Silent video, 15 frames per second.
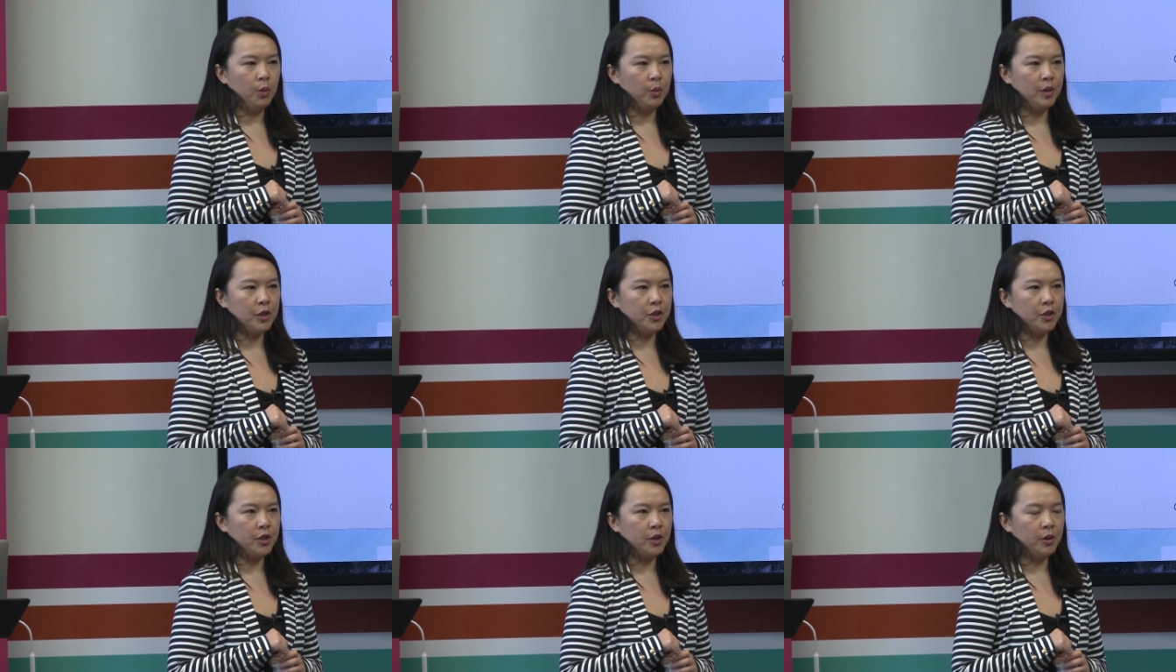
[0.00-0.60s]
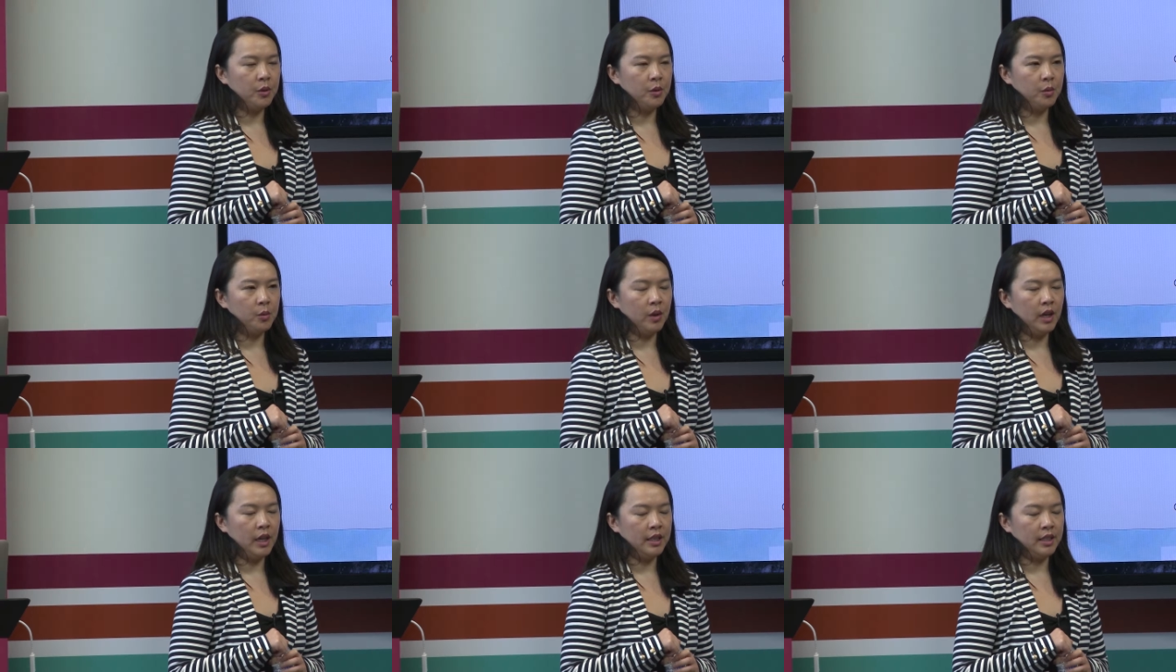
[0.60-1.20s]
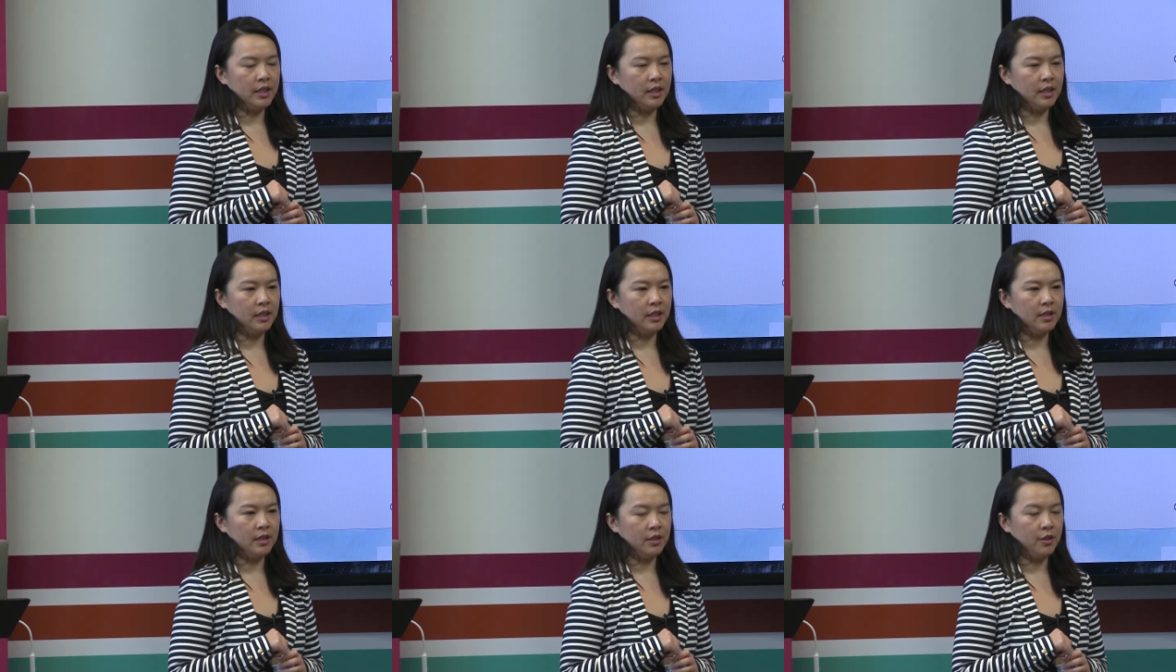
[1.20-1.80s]
we don't want
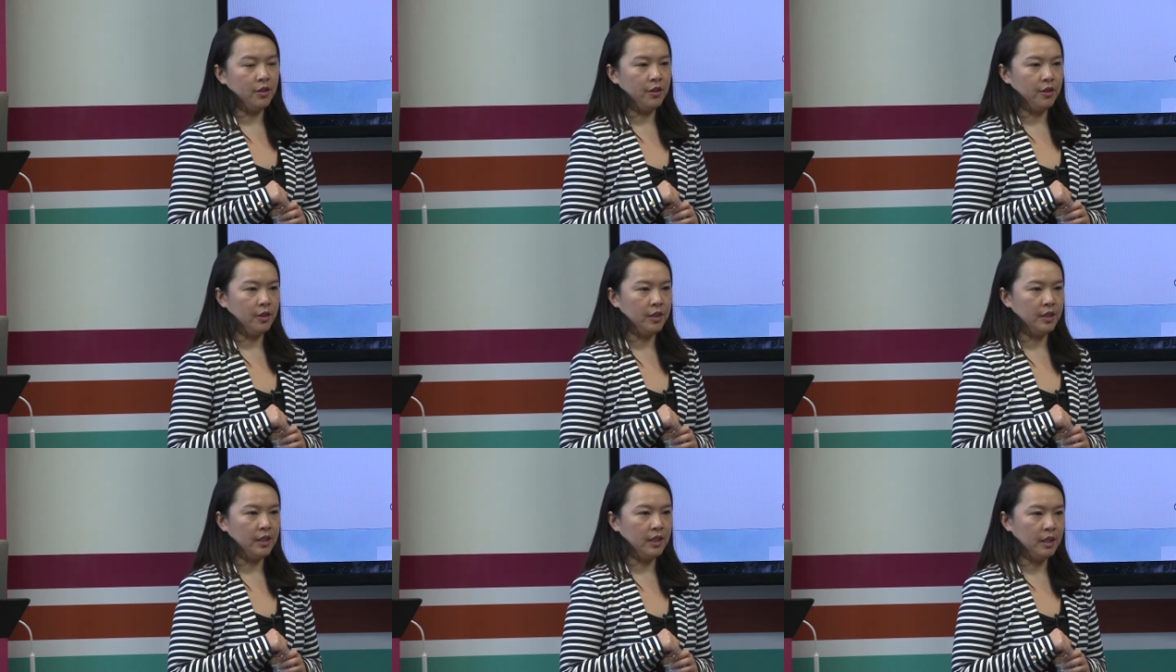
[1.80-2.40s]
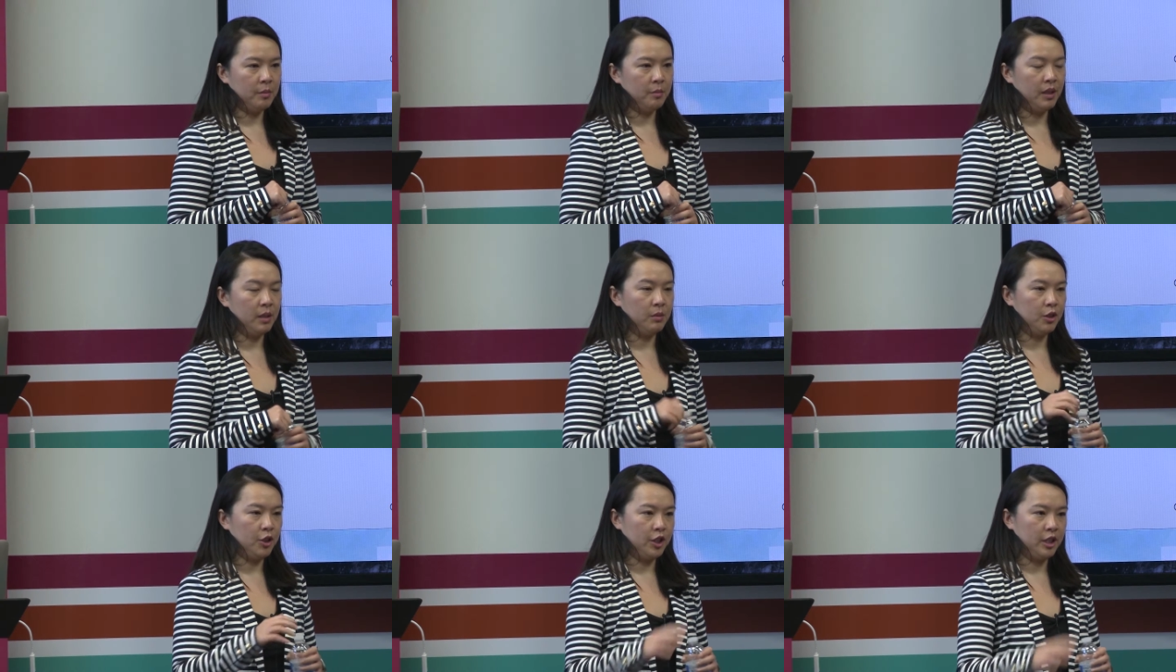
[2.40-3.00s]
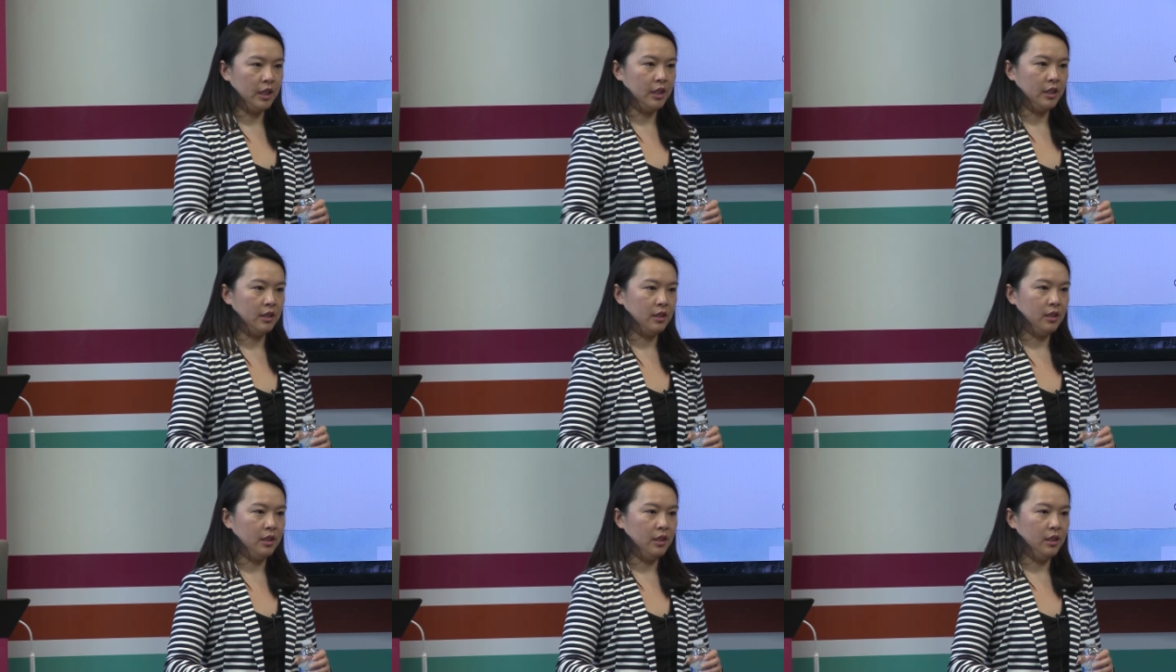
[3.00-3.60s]
kids under thirteen publishing,
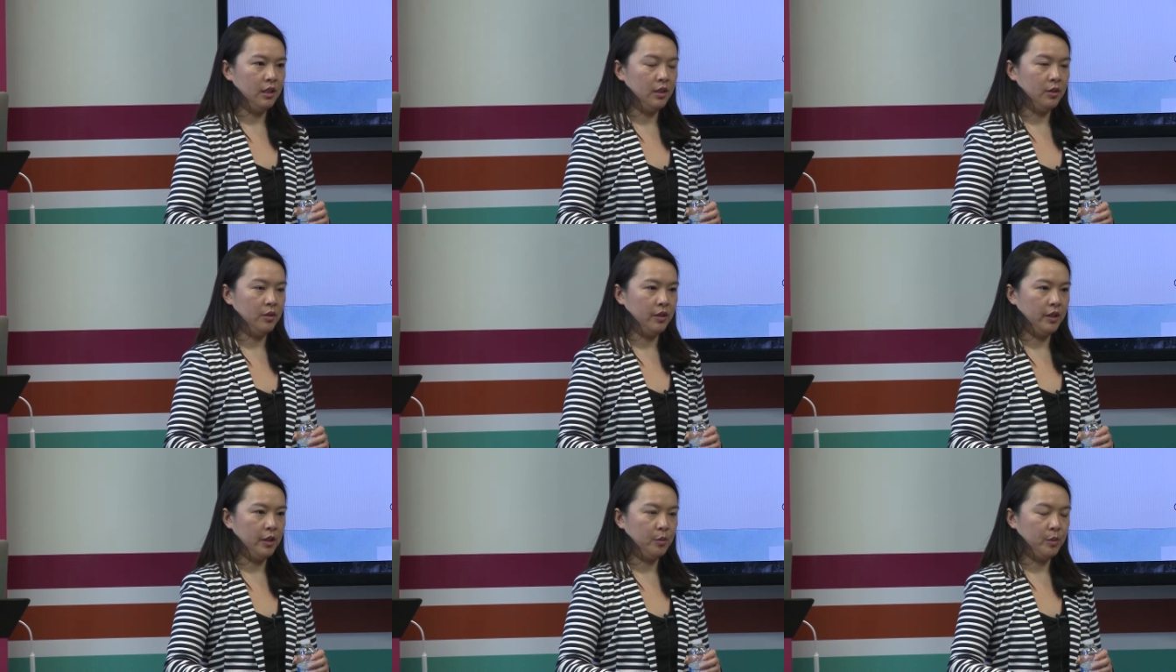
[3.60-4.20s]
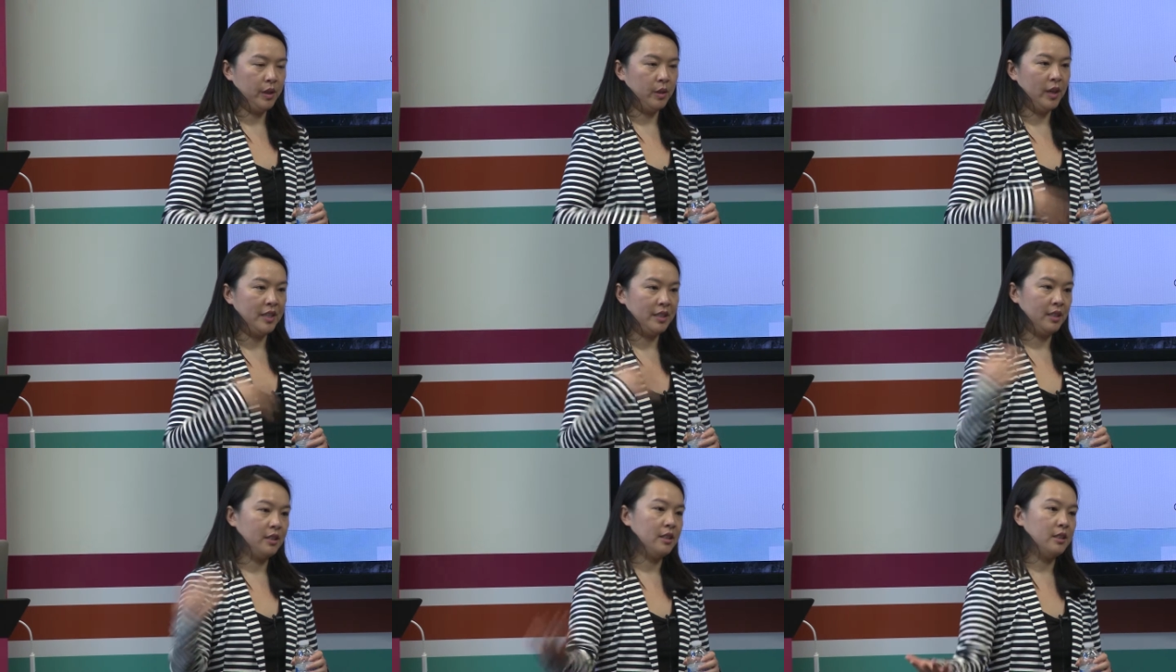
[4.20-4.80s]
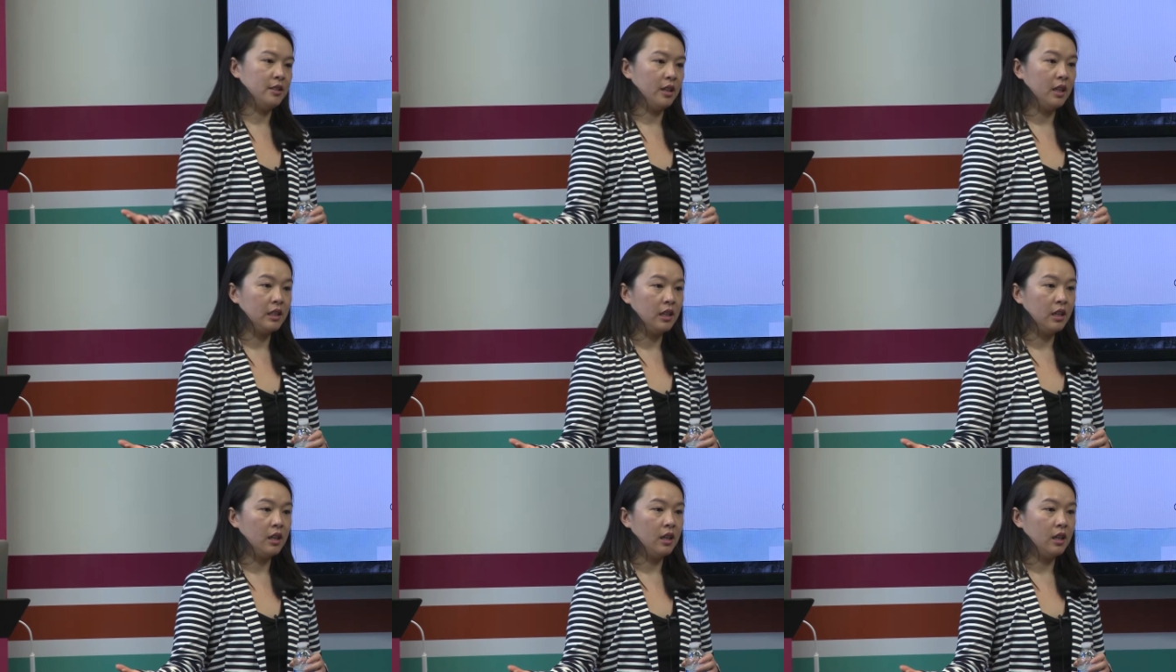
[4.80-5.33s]
you know, their real identities on,